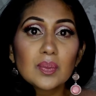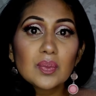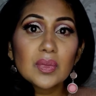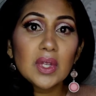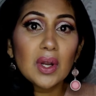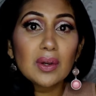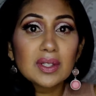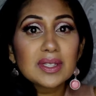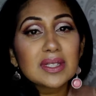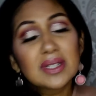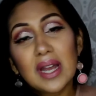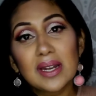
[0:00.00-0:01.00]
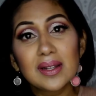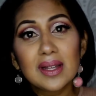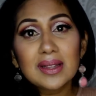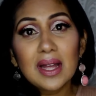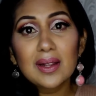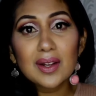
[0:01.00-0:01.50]
You know, it's kind of like
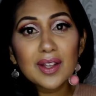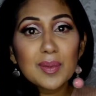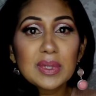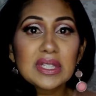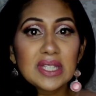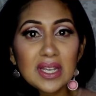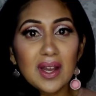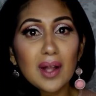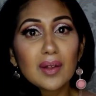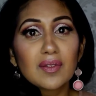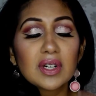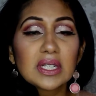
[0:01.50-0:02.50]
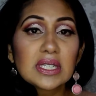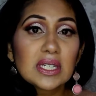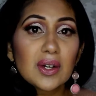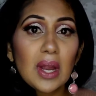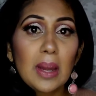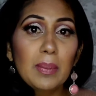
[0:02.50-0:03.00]
that look you've been seeing all over
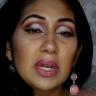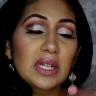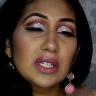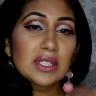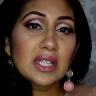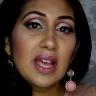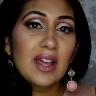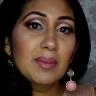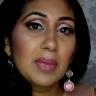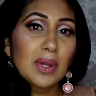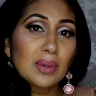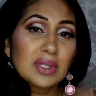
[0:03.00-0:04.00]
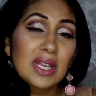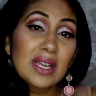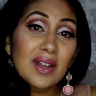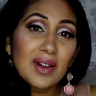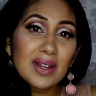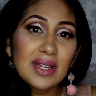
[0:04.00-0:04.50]
Instagram, but I just had my own take
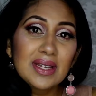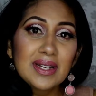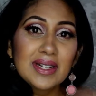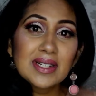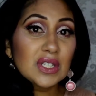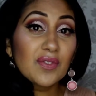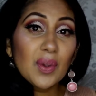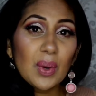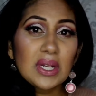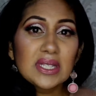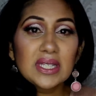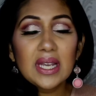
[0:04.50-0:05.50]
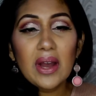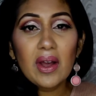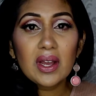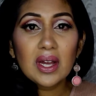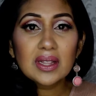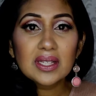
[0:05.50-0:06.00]
on it. So if you want to see how I
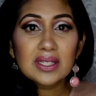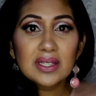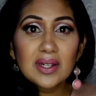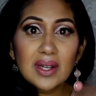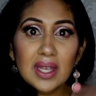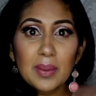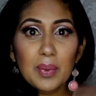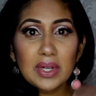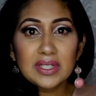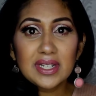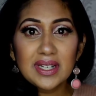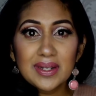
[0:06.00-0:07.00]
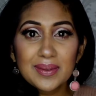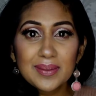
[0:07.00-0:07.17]
got this look, keep watching.